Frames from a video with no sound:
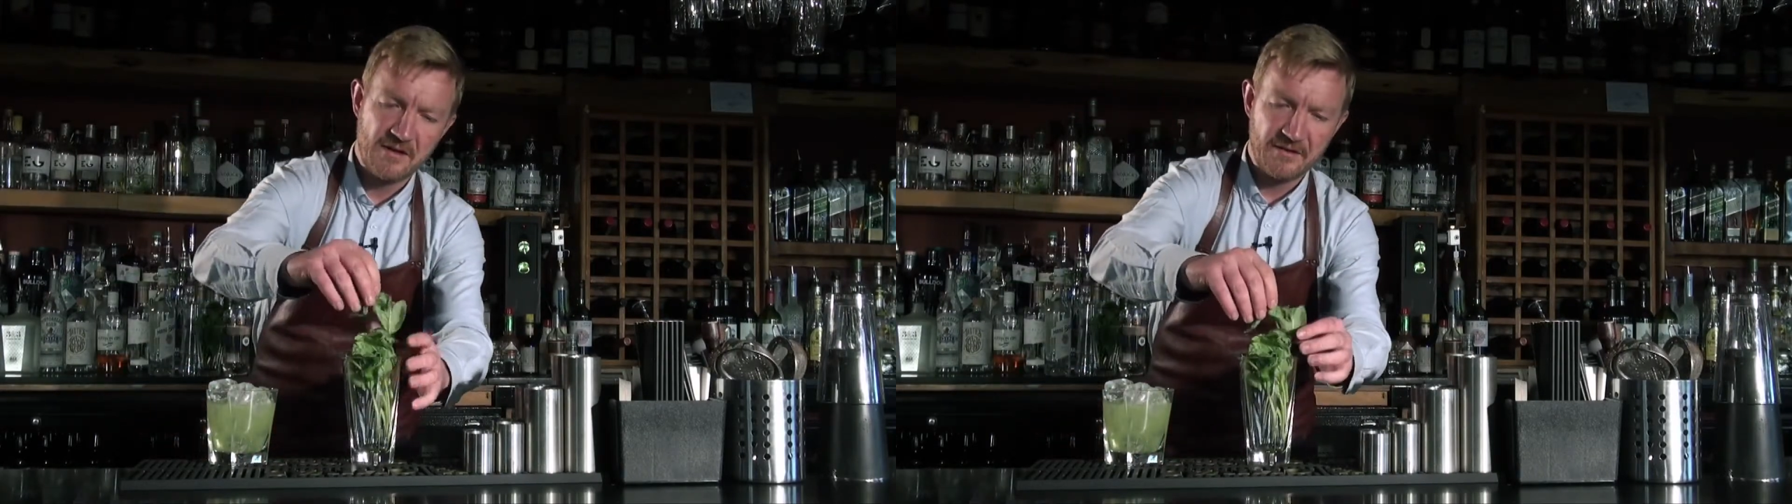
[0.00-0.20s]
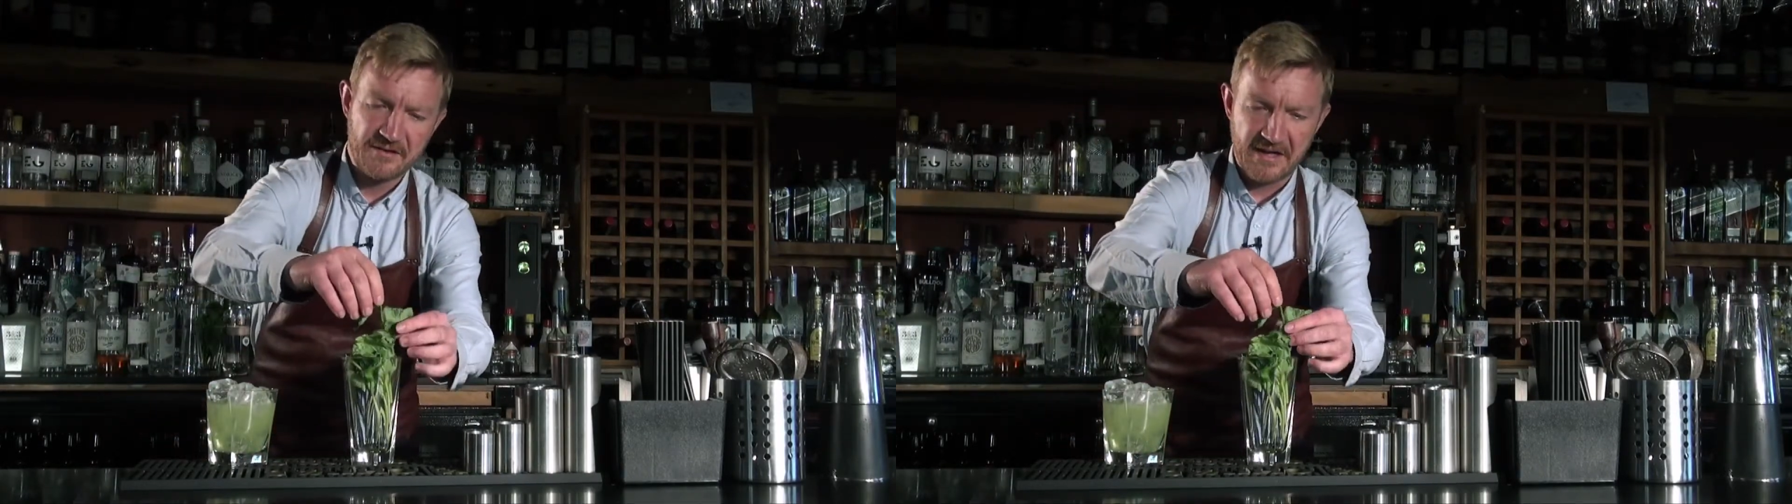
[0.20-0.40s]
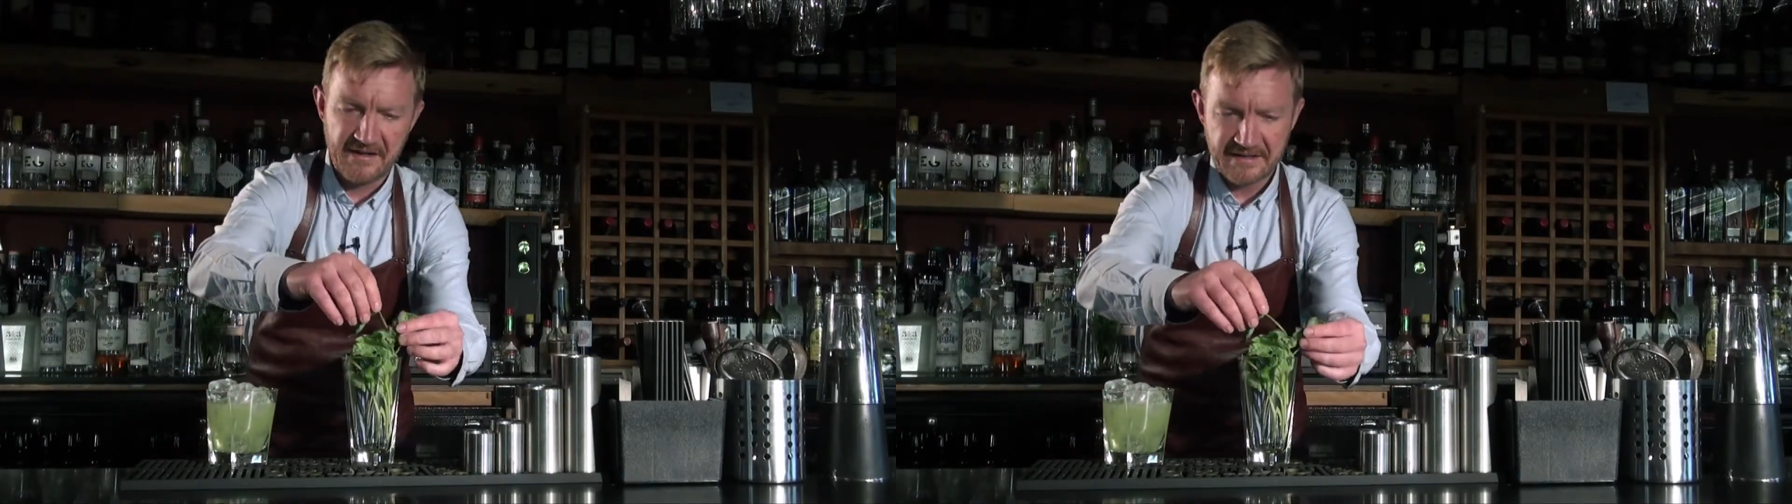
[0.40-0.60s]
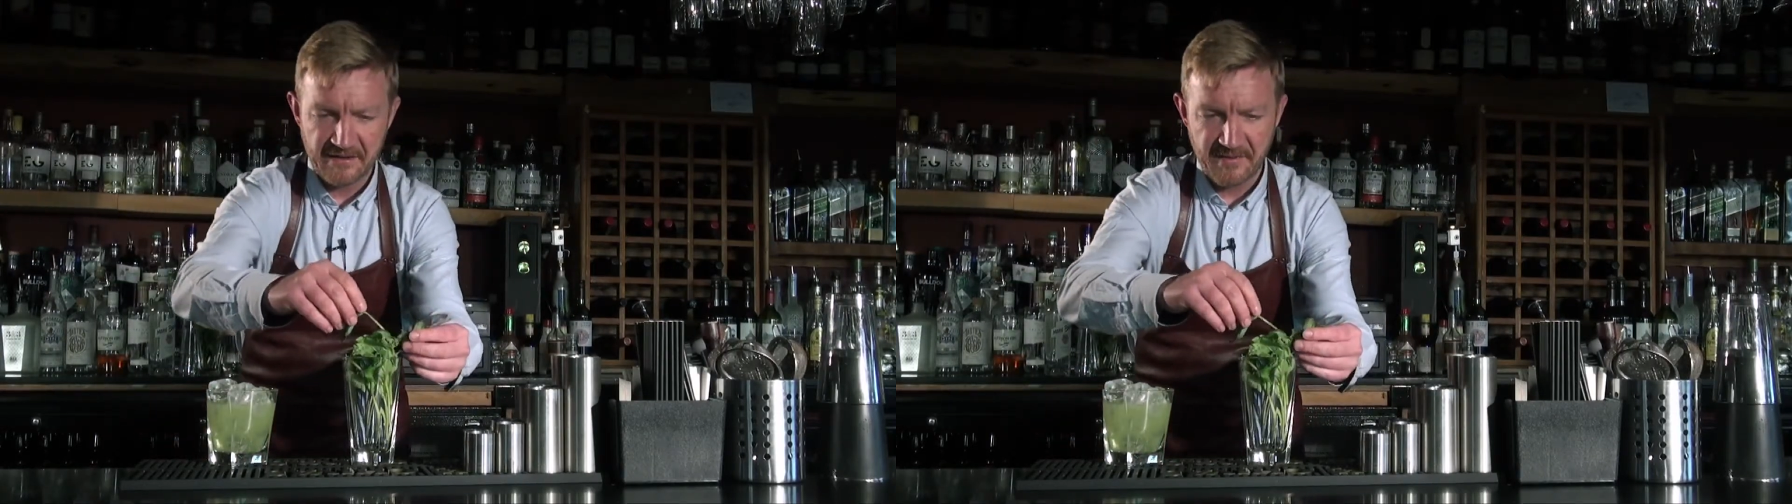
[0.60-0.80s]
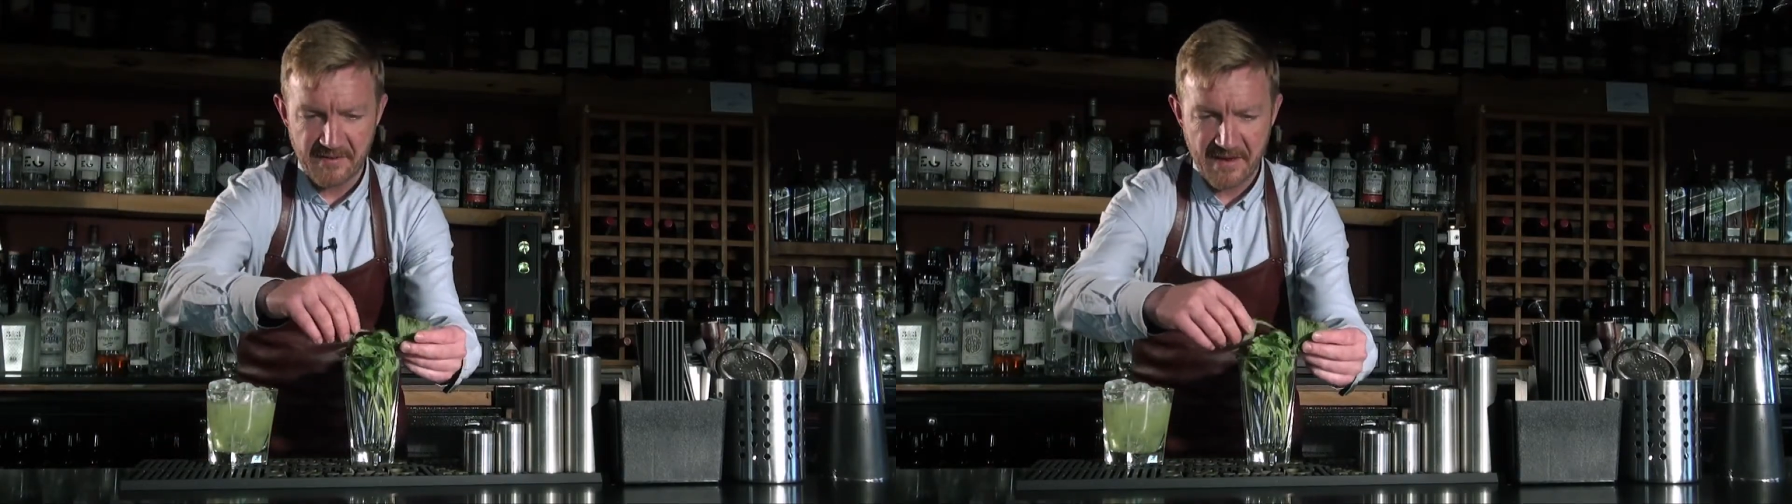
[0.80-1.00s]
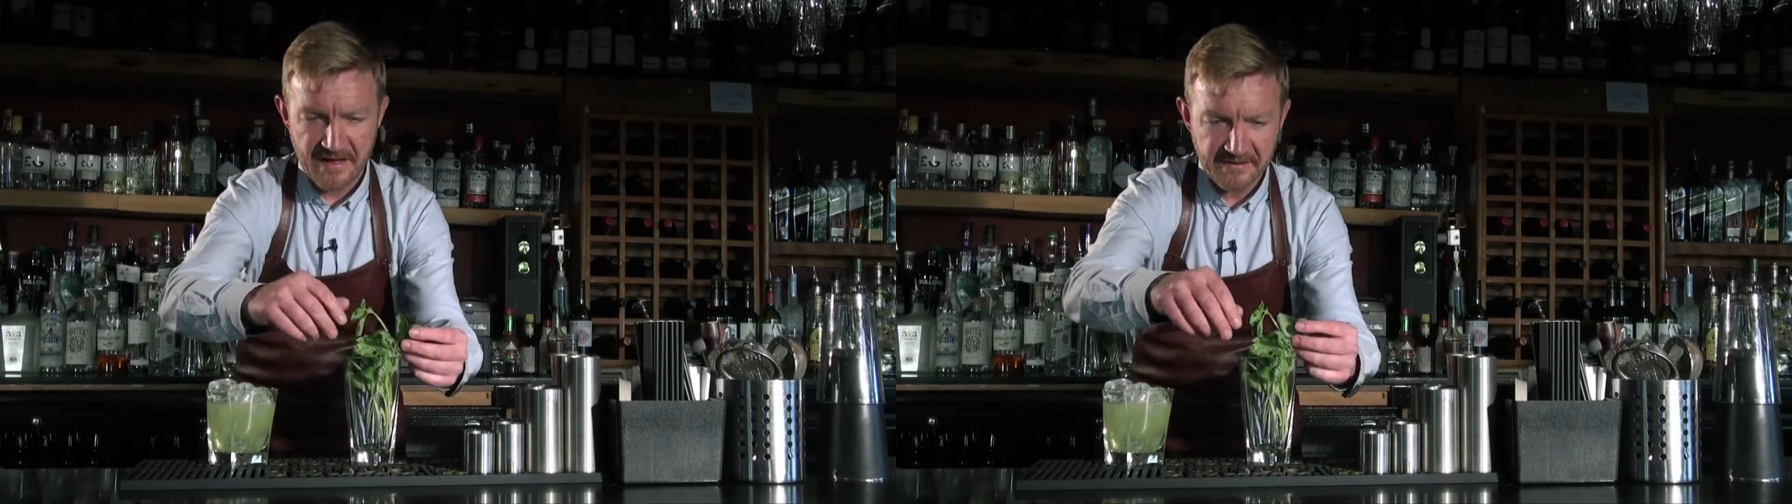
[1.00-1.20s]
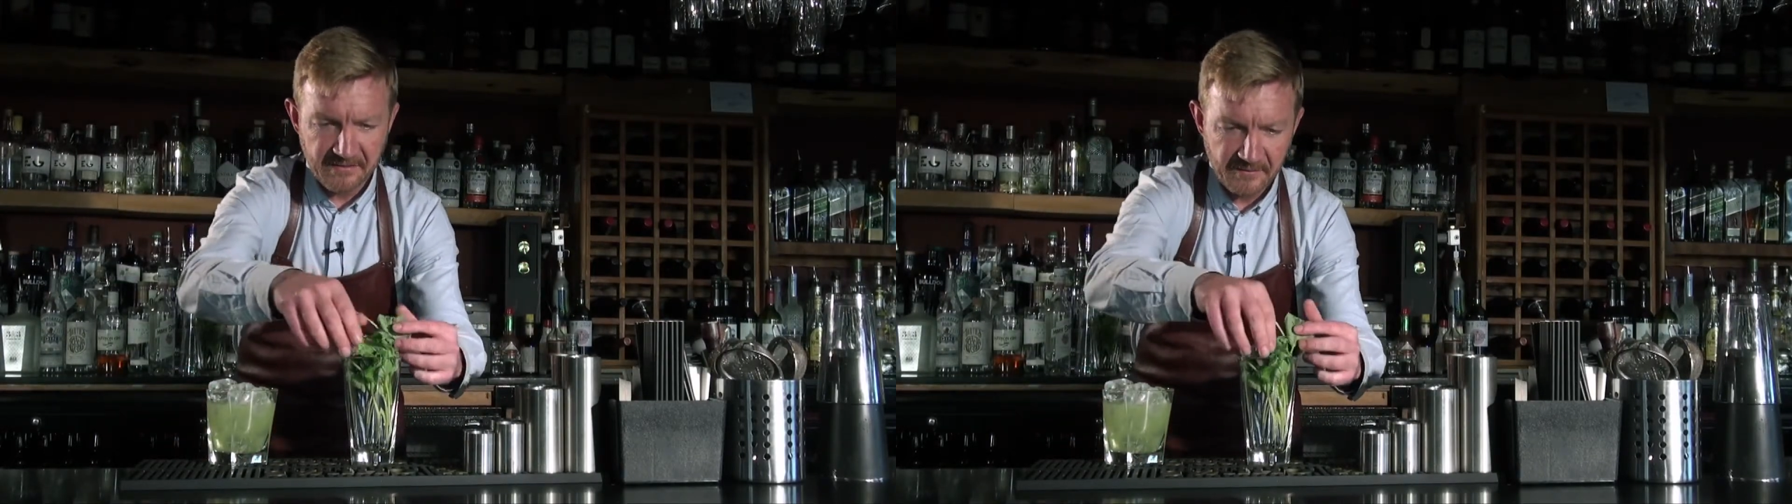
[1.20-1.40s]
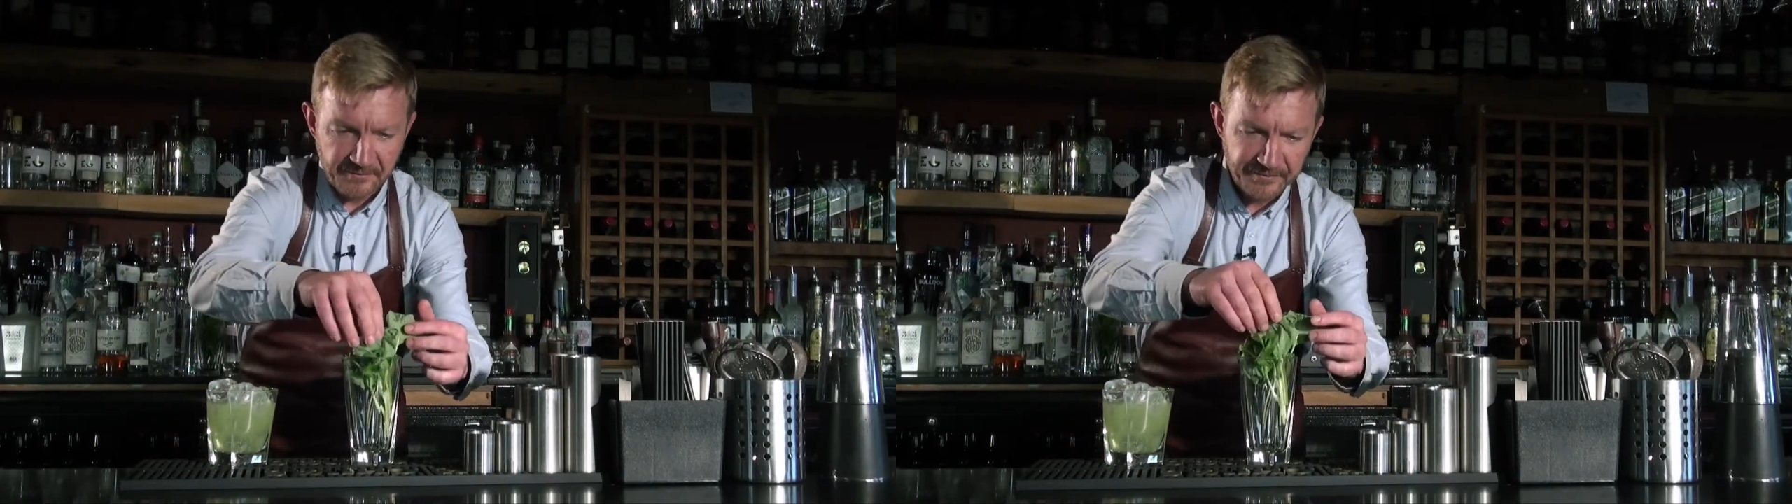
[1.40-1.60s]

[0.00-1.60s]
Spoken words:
just get a nice little bit of basil.